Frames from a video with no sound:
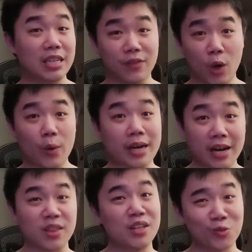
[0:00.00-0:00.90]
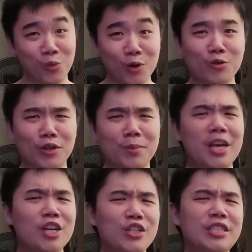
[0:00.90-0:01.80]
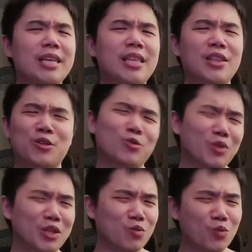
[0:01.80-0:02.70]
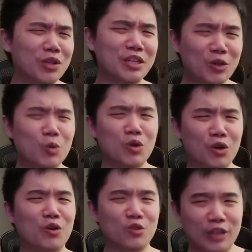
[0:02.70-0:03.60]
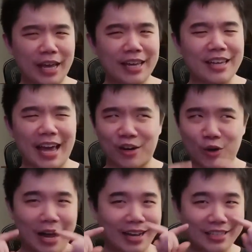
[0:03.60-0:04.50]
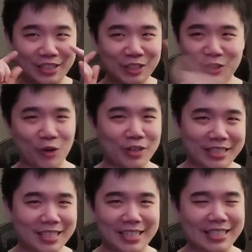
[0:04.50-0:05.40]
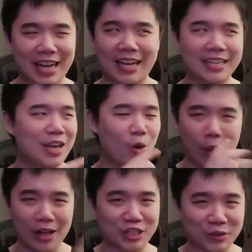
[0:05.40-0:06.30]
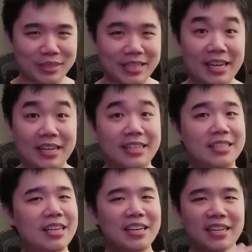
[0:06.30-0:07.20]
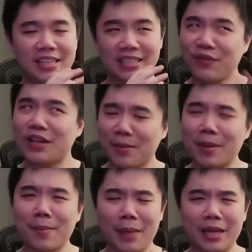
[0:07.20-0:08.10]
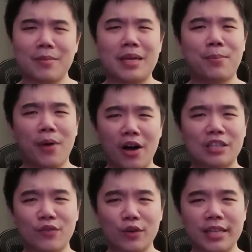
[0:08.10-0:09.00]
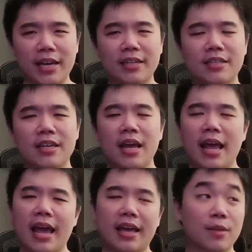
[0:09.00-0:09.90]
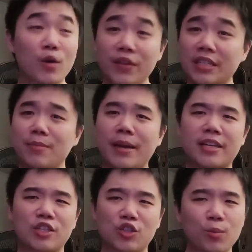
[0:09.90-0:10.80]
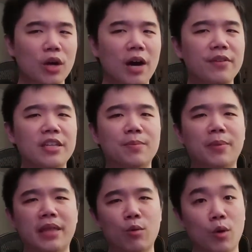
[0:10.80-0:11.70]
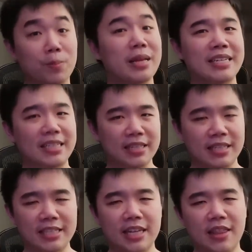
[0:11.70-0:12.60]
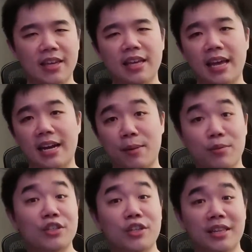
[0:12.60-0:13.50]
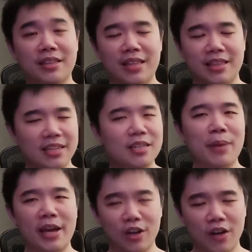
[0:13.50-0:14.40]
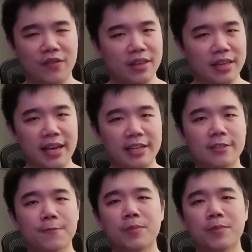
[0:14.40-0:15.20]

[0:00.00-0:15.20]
of going on this road trip, she said that there's this really cool girl, Jade, and her eyes darted to the side while she was saying it definitely made me pause for a second. And the movie didn't make it super obvious, but they were planting the seeds, I think, and I appreciate that they did pay it off in the end.